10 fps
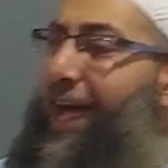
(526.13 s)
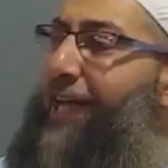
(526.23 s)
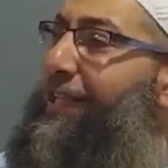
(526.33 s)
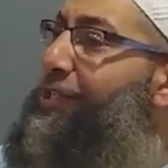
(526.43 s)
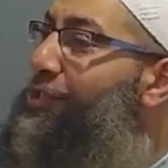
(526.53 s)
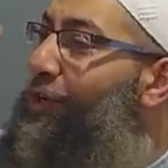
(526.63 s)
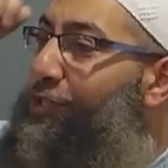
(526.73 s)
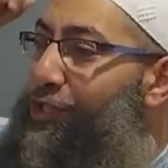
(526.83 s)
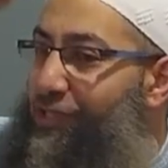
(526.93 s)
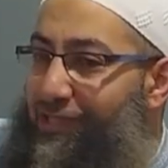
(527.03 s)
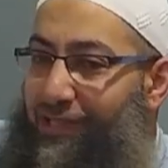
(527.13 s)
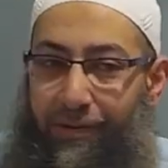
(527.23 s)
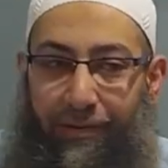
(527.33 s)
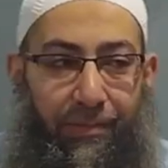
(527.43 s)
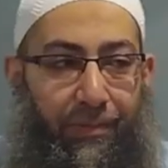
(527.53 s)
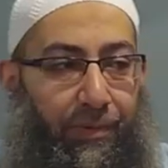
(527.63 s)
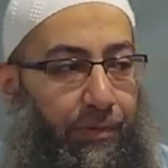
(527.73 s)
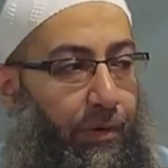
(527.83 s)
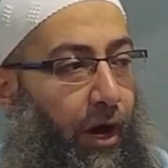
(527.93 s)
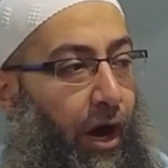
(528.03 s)
And they start just
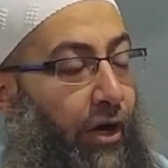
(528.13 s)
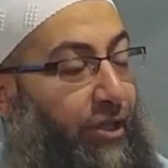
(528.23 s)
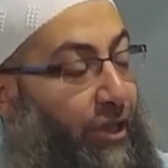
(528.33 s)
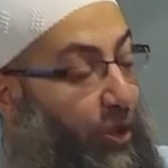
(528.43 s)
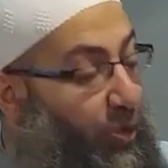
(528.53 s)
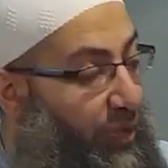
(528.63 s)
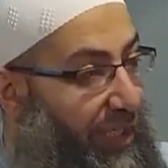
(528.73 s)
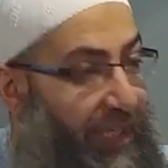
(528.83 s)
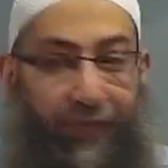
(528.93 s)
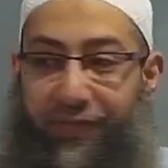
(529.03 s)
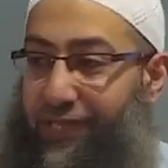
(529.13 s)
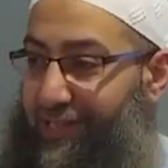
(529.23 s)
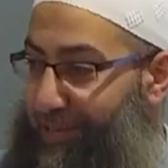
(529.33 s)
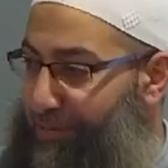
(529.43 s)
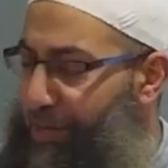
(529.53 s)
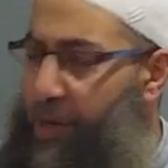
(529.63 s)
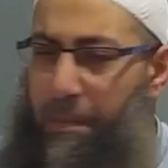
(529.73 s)
unloading gifts on him.